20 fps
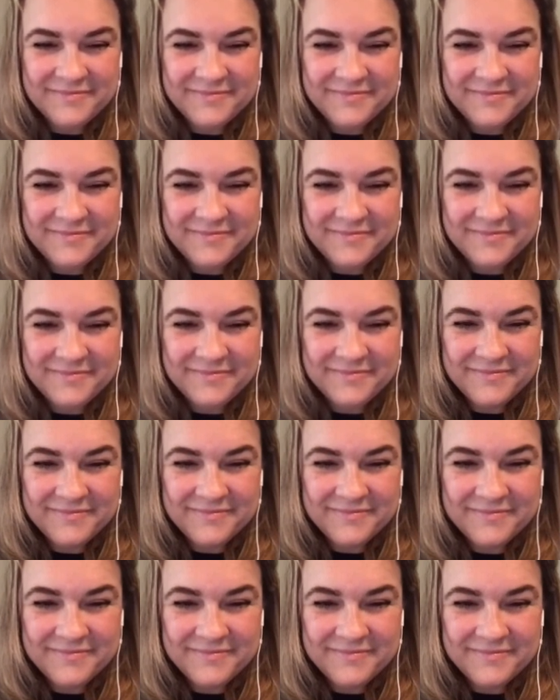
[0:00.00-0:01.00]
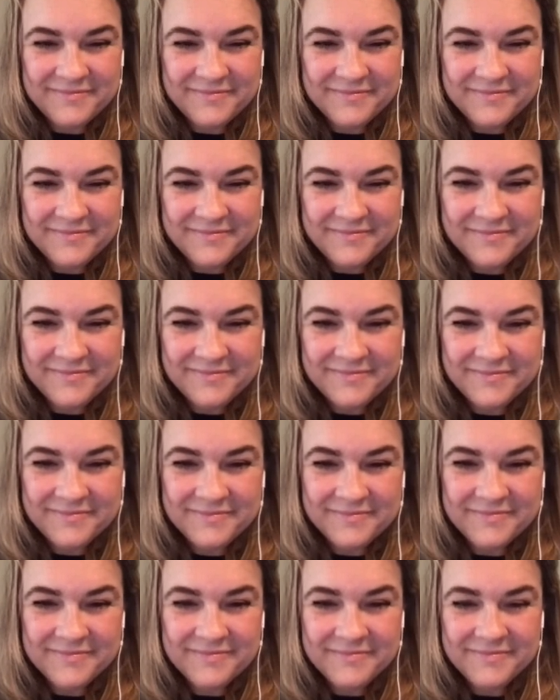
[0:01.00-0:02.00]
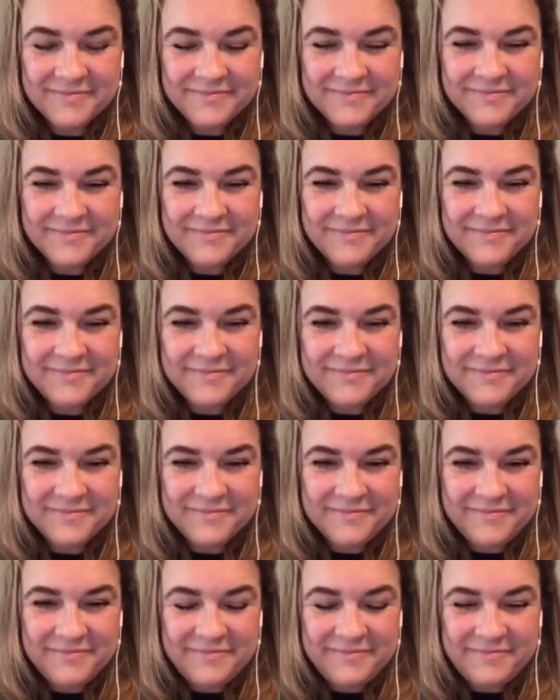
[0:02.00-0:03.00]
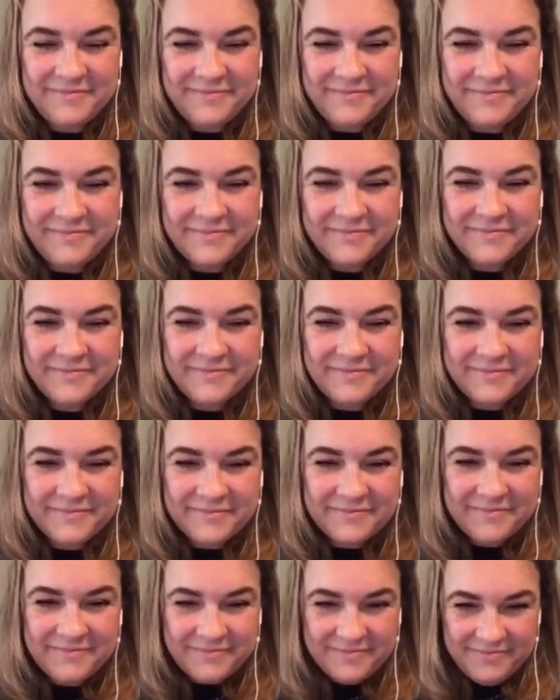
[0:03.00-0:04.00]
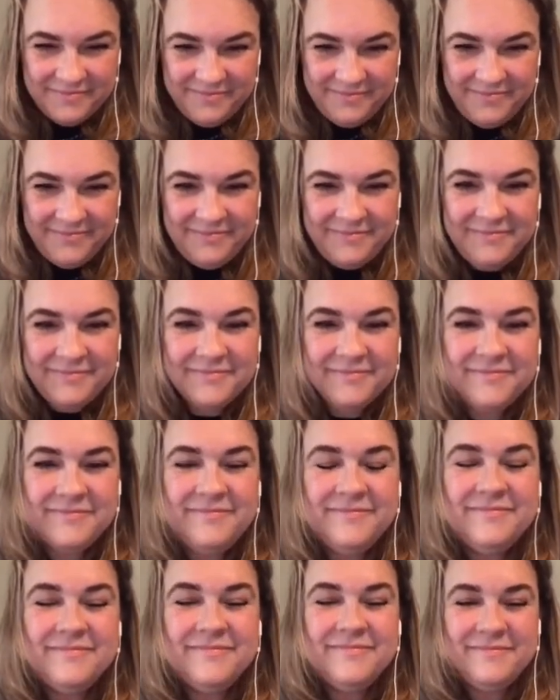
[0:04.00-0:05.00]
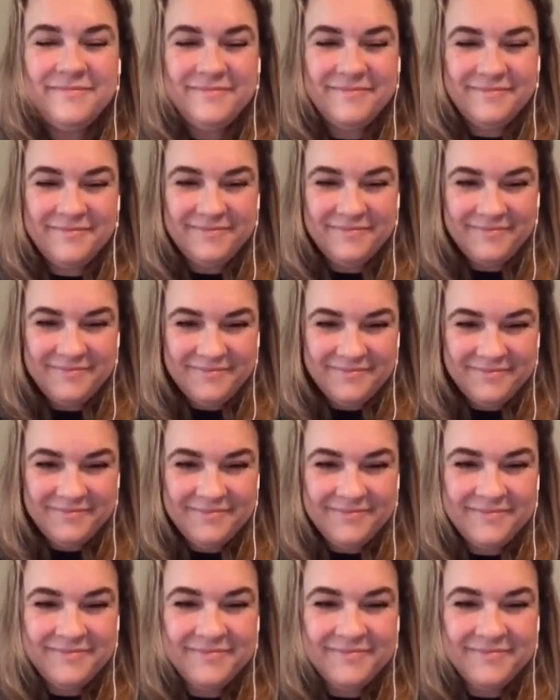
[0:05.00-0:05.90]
No words are spoken by the person on screen.